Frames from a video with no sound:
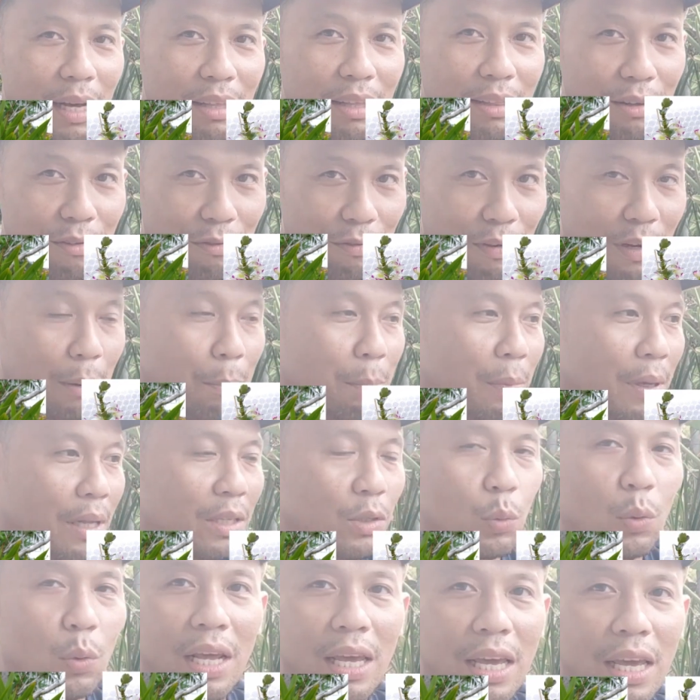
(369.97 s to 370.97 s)
the
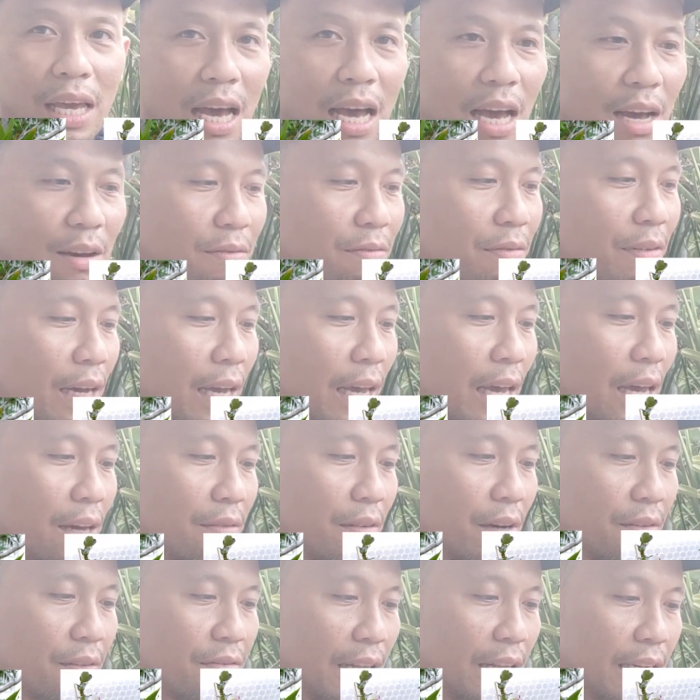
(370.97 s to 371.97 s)
Philippines. What I have
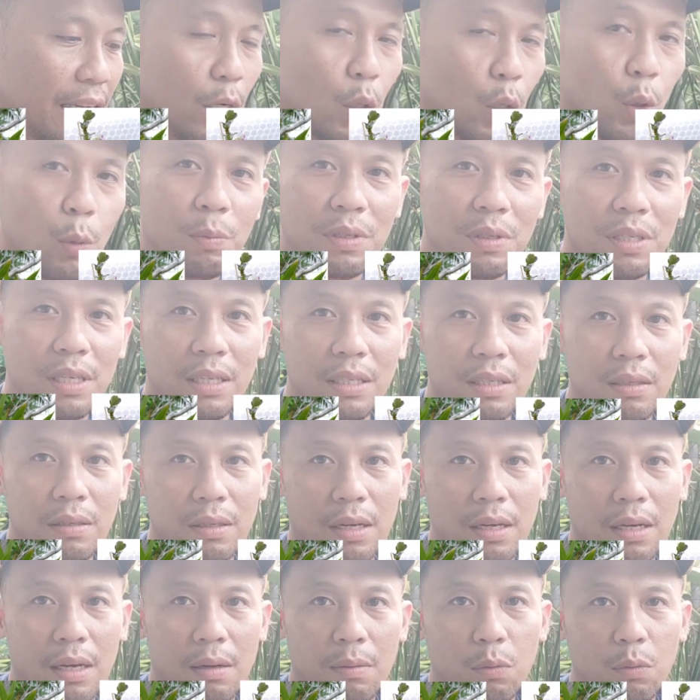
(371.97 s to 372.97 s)
a phalaenopsis,
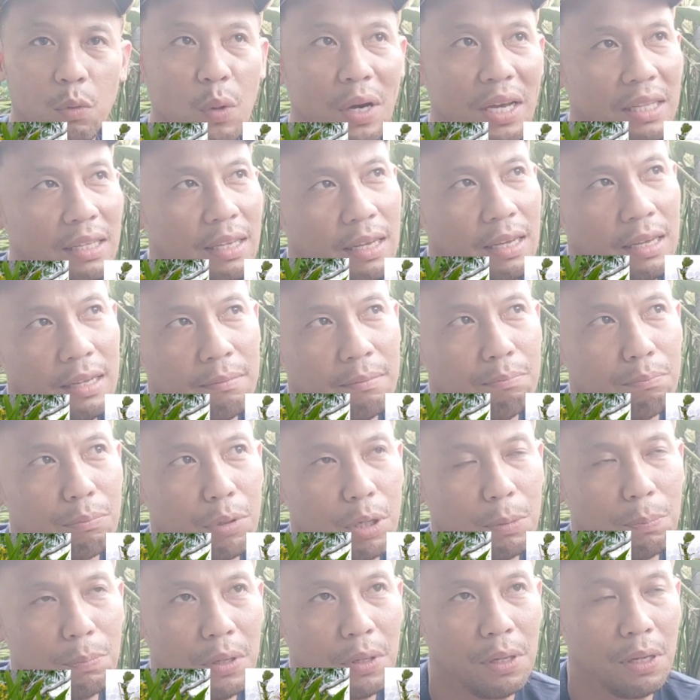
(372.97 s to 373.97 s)
white and
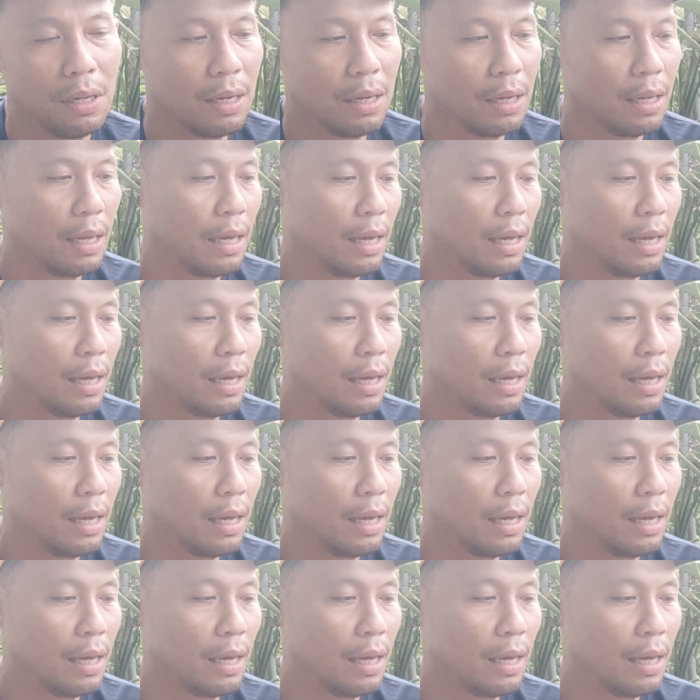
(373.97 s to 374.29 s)
purple.